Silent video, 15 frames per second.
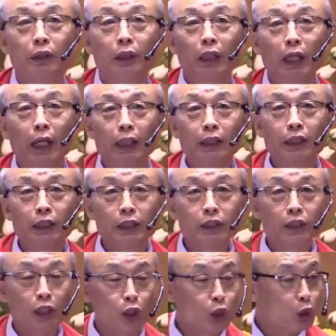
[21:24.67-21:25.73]
And he is
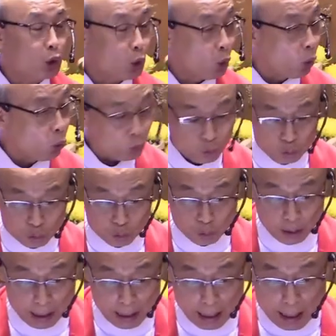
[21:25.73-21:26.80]
slow
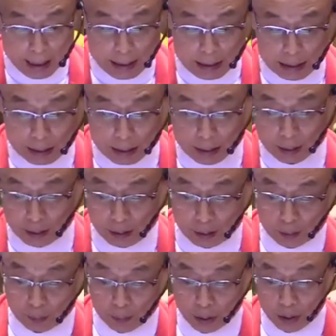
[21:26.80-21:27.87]
to anger, you
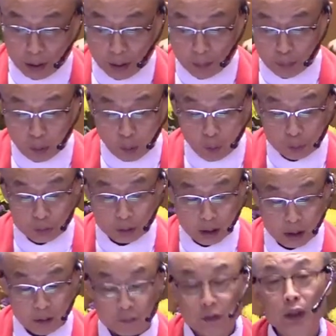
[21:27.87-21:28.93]
know, he pointed
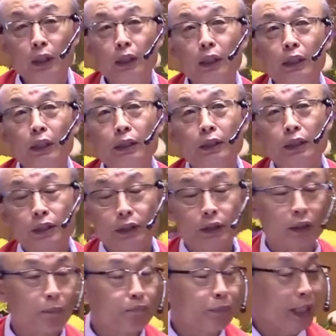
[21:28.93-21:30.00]
out in this
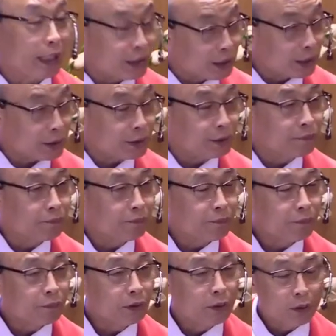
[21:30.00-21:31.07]
passage.
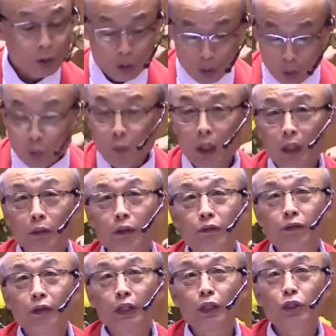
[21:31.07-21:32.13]
One of the
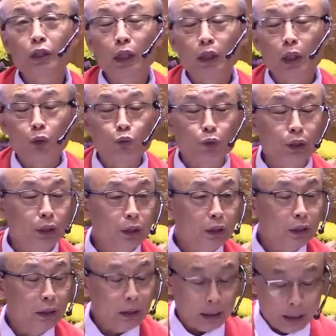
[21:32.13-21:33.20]
things, you know,
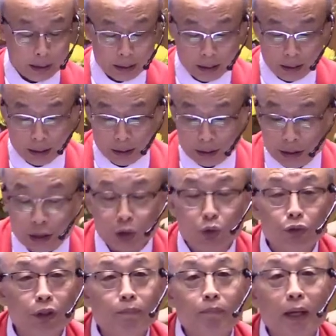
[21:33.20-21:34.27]
we and need to
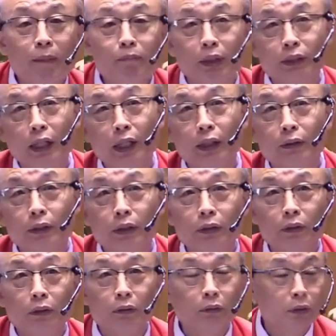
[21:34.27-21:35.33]
remember that, you
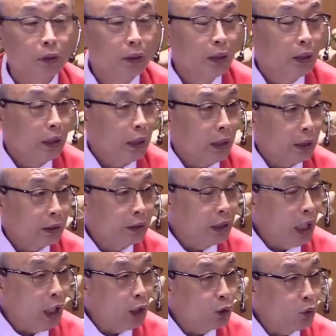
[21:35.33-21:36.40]
know,
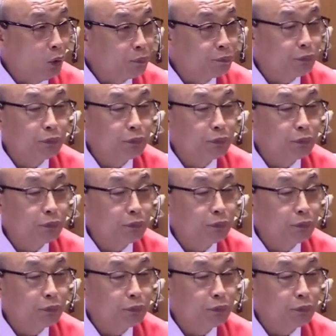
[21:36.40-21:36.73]
God of,